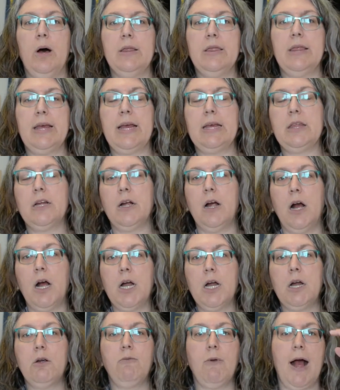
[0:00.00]
like there
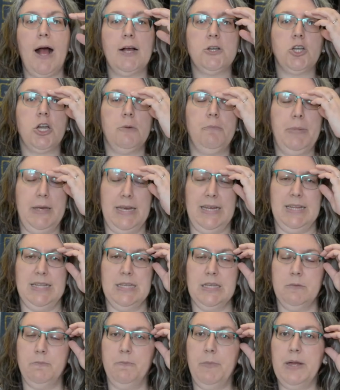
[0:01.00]
are Raja
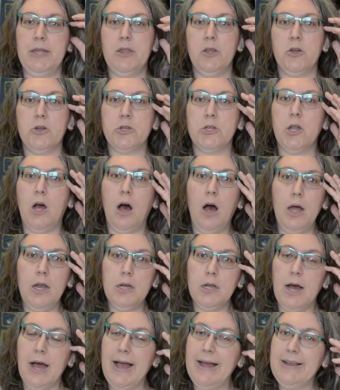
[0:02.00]
pins, but there's not.
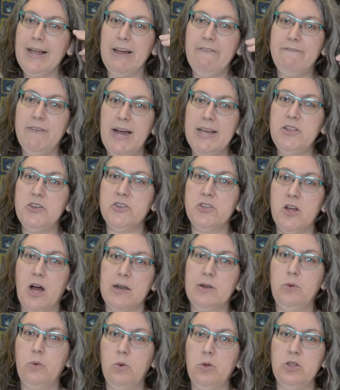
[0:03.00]
I find there's
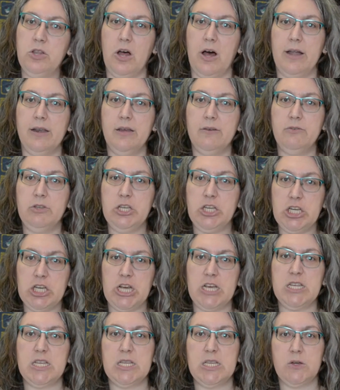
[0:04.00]
not a whole lot of
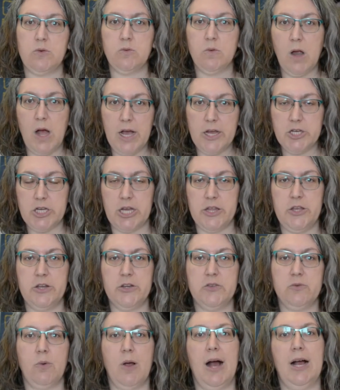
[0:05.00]
just Raja.
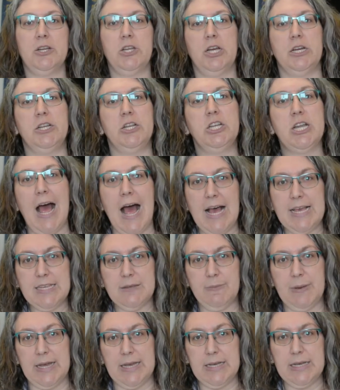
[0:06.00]
There's Raja and
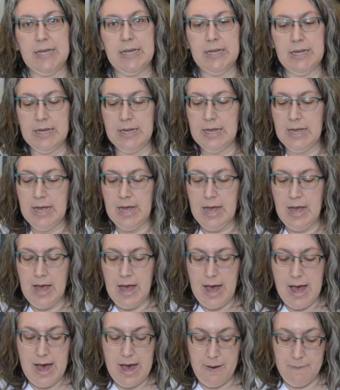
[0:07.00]
Jasmine.
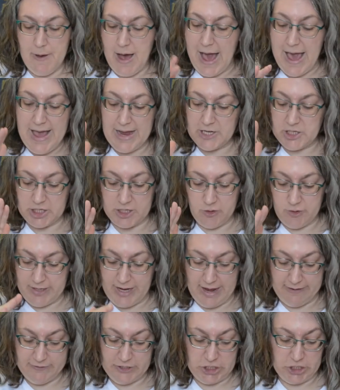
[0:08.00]
I actually only
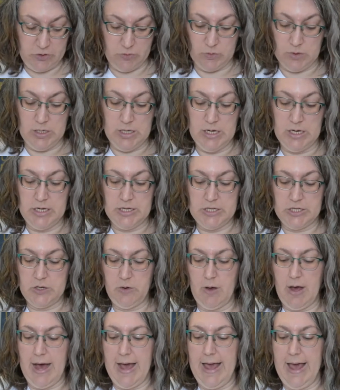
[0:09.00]
have 2.
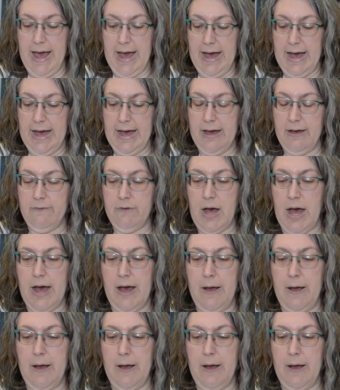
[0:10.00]
So I have